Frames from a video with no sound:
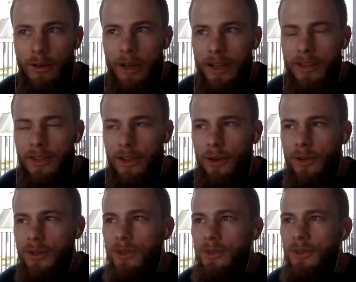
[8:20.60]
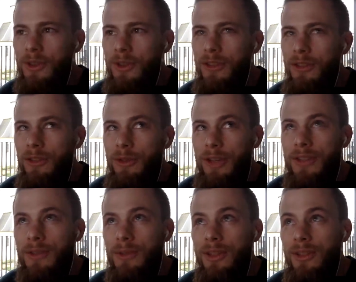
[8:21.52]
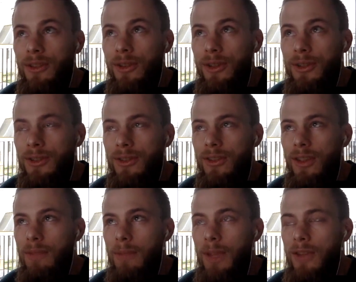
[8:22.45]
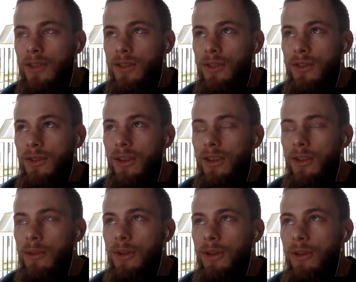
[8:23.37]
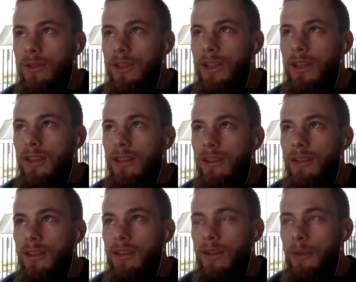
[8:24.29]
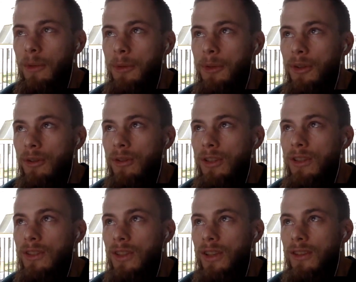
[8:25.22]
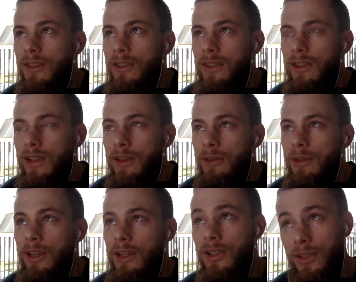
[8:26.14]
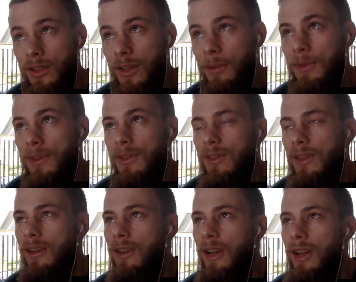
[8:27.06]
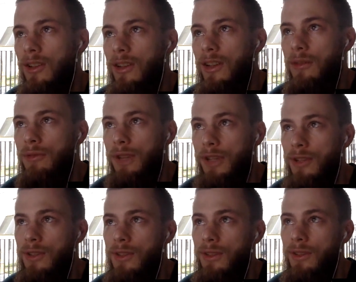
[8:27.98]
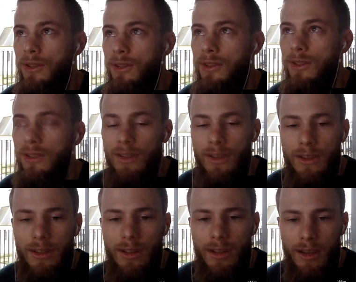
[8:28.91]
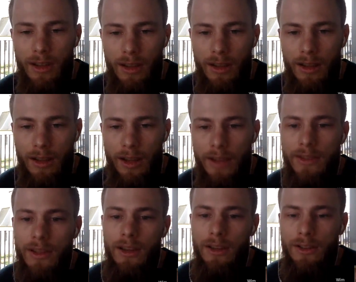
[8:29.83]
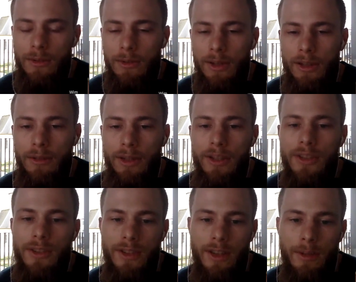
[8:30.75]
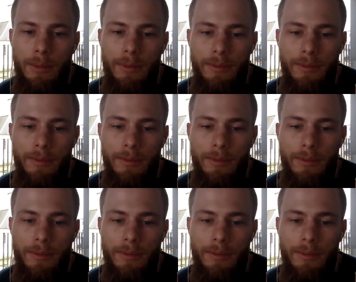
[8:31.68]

added a code to the REST resource that made sure that we would only send link relationships that are actually registered as a custom link relation type.